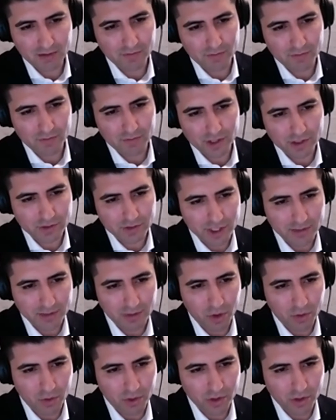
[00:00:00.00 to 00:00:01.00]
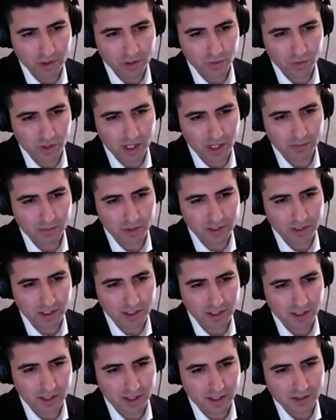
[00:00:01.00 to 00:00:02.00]
for some homeowners we're able to
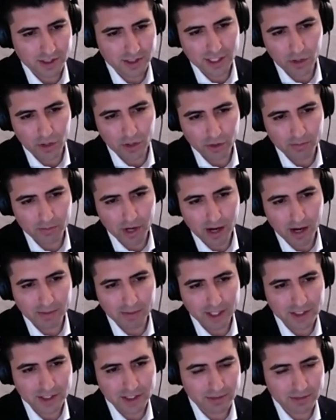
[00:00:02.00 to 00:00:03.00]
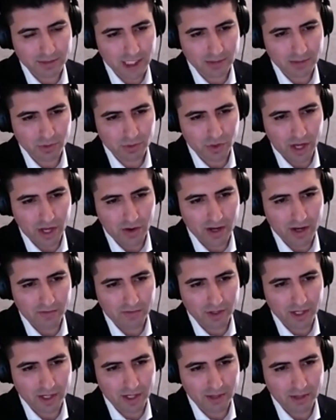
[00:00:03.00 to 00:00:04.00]
sell their property sometimes without
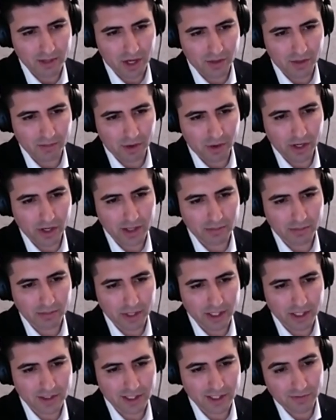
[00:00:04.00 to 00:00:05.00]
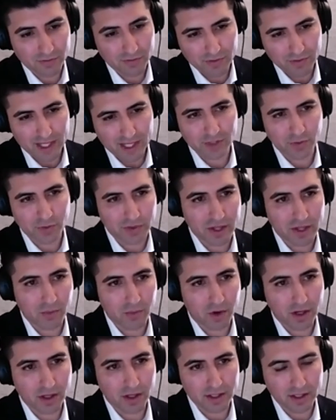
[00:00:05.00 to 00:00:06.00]
ever coming on the marketplace if that's what they
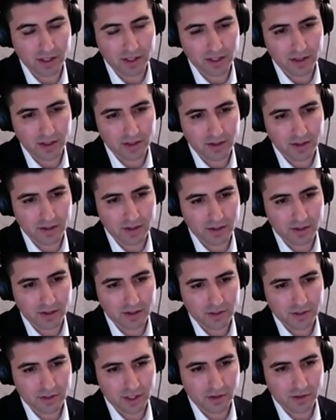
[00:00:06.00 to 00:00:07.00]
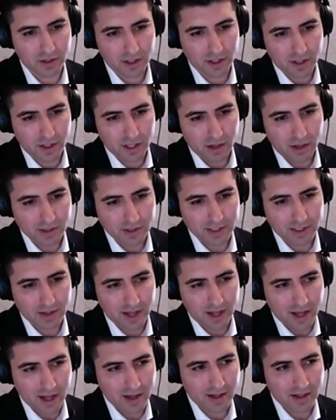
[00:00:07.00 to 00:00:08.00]
want so i would say that